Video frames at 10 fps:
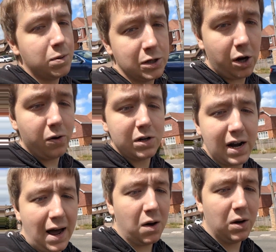episode
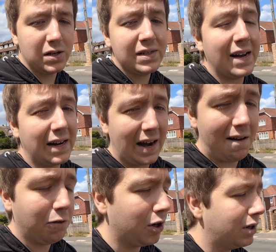now, second
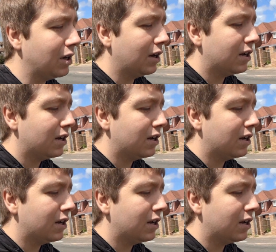level.